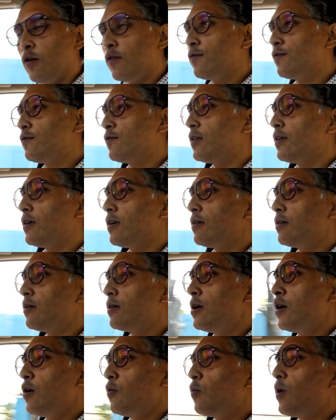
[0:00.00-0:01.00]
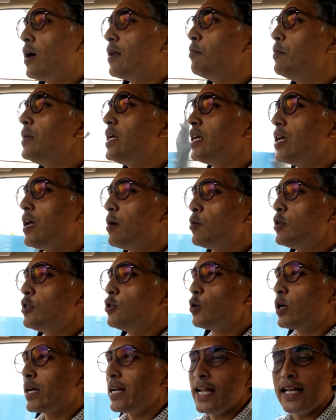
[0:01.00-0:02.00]
of one being able
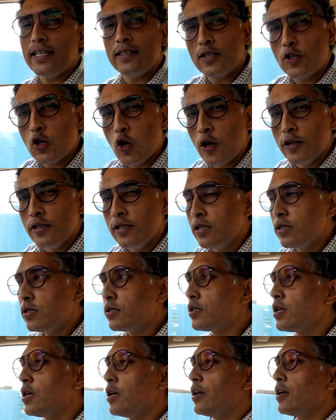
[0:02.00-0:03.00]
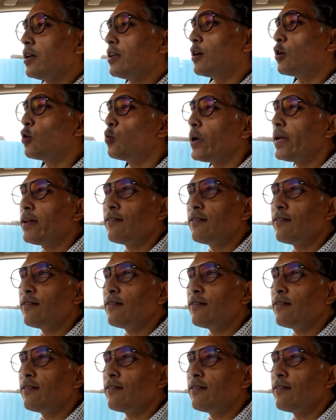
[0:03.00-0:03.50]
to connect the corners in a quick,